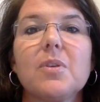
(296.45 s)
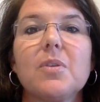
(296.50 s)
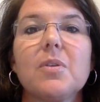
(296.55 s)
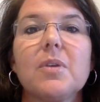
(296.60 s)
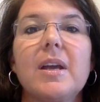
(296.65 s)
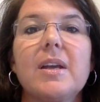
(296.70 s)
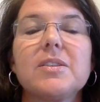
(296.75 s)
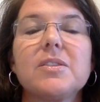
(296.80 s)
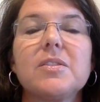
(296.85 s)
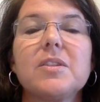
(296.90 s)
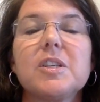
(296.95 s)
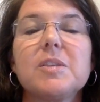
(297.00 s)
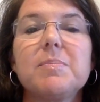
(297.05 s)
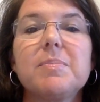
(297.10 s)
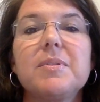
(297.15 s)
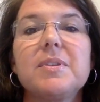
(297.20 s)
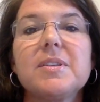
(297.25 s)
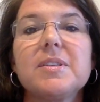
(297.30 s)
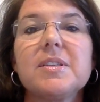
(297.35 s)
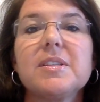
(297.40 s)
Okay, so
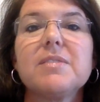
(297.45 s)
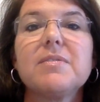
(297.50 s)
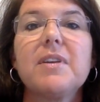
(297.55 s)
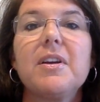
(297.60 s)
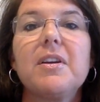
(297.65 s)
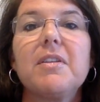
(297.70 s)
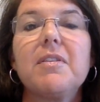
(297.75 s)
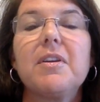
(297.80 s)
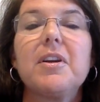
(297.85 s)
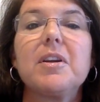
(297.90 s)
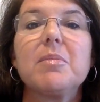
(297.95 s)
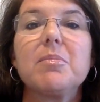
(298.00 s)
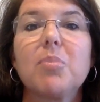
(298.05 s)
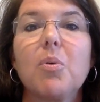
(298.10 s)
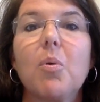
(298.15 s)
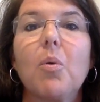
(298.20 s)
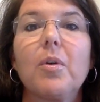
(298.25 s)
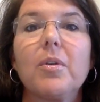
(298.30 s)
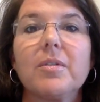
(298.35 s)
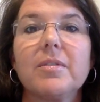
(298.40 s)
this is very, very
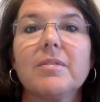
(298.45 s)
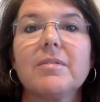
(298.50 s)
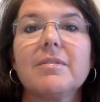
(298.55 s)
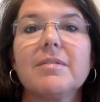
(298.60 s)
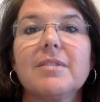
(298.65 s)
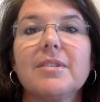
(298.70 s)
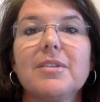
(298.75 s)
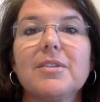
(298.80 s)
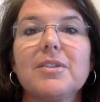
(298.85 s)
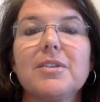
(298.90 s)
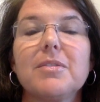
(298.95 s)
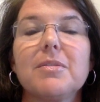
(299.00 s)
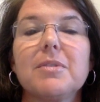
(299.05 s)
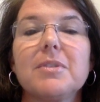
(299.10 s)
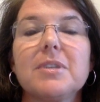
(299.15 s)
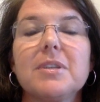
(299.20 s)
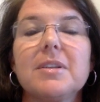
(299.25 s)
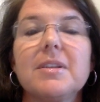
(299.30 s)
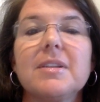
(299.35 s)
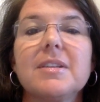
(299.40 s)
important.
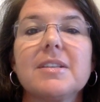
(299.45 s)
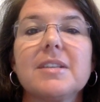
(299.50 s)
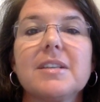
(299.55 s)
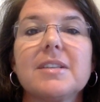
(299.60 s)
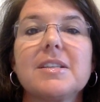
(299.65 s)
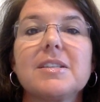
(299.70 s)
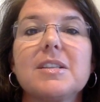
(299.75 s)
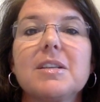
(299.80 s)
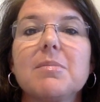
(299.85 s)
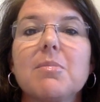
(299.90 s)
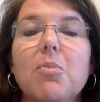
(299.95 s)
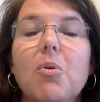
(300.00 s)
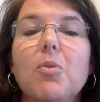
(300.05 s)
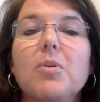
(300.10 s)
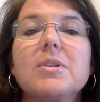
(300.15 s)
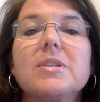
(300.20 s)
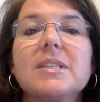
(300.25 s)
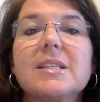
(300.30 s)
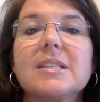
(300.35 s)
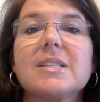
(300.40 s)
because it's an
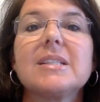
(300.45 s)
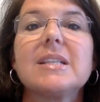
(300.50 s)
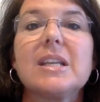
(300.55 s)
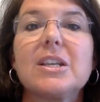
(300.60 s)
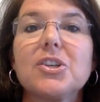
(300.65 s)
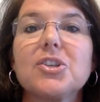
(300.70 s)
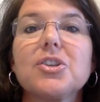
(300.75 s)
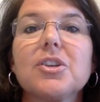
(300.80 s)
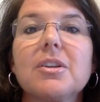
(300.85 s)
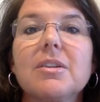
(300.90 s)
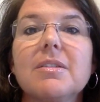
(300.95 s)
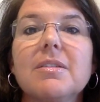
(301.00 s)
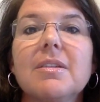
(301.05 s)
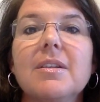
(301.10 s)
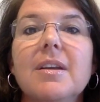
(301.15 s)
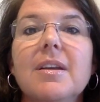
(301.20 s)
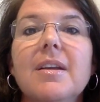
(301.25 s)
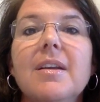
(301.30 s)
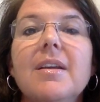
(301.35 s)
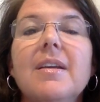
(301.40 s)
important distinction.
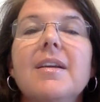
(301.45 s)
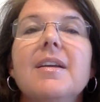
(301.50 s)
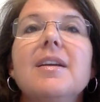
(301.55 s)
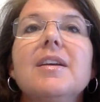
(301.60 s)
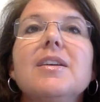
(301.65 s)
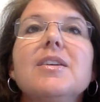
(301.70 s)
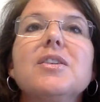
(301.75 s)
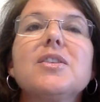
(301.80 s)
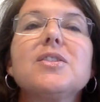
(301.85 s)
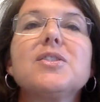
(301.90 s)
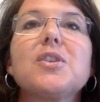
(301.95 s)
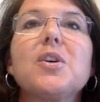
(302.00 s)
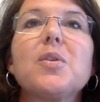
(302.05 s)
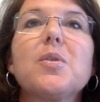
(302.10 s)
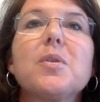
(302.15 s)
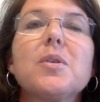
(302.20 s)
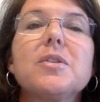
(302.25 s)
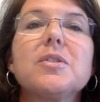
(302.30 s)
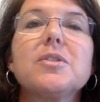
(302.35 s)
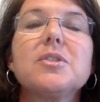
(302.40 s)

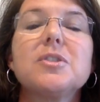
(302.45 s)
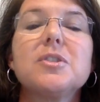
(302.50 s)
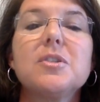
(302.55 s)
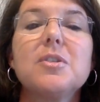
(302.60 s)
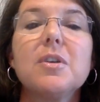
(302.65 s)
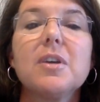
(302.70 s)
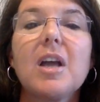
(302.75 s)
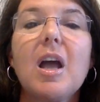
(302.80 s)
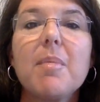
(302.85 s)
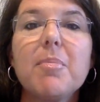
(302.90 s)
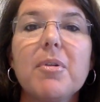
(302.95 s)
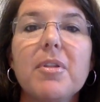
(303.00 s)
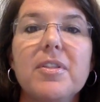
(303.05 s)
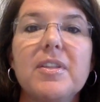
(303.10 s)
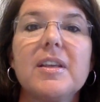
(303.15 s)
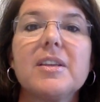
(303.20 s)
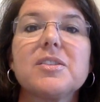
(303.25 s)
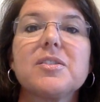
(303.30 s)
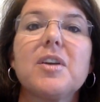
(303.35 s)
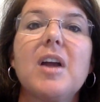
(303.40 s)
So a couple
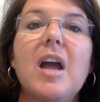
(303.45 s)
things are